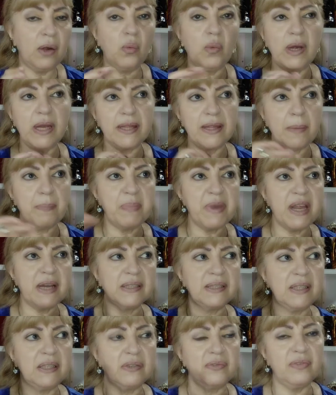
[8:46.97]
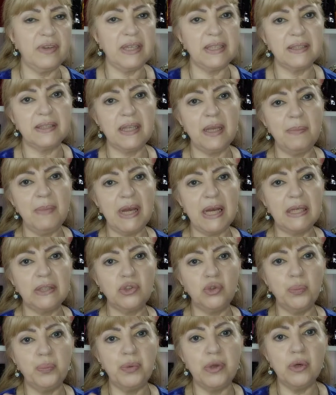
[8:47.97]
and when it appears, it's very
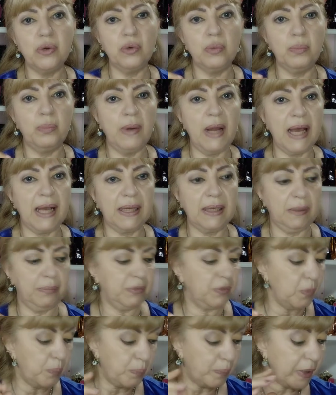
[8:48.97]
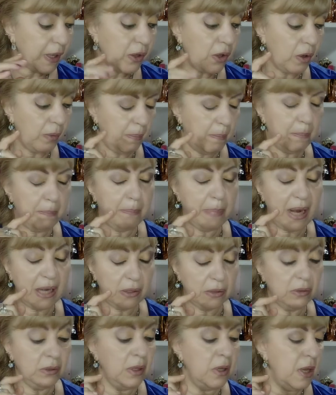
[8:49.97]
similar to Pure Black, to, pardon,
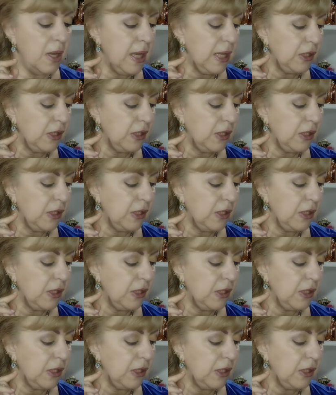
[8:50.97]
pardon,